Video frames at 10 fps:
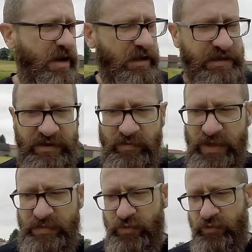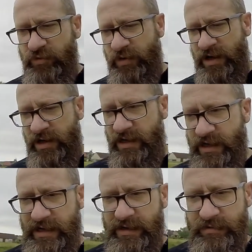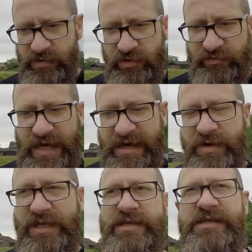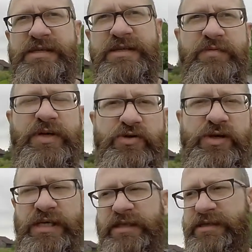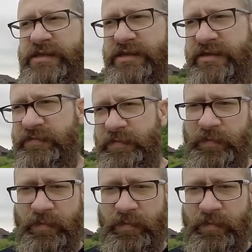I think that people are sort of gaming the system and tricking the system,